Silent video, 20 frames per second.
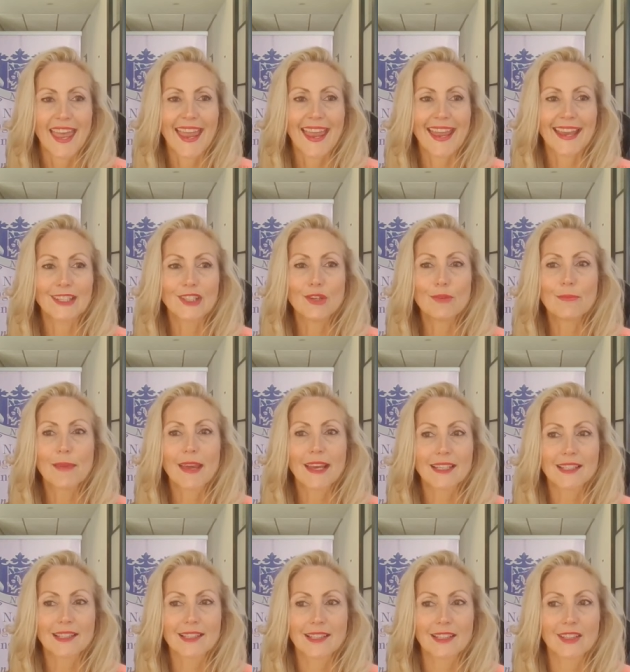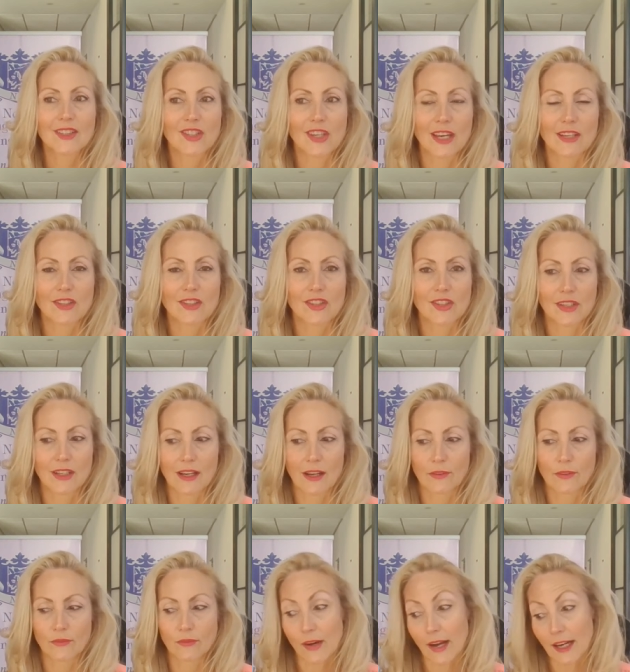And you make a suggestion
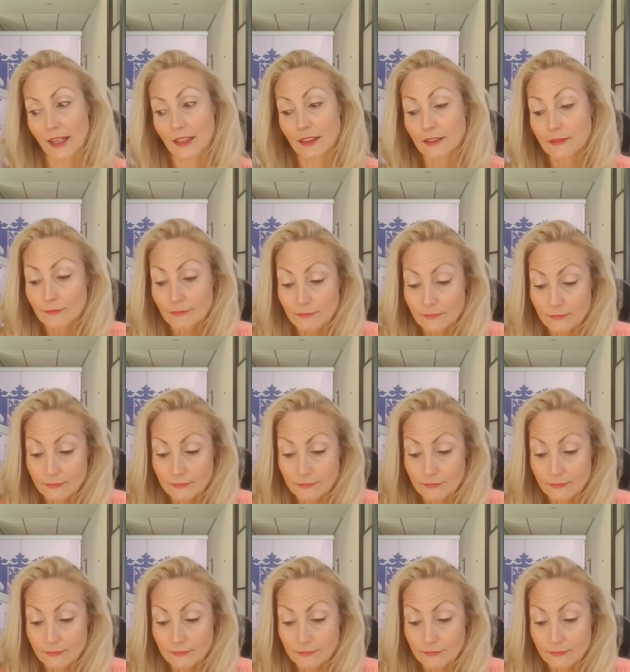of, well,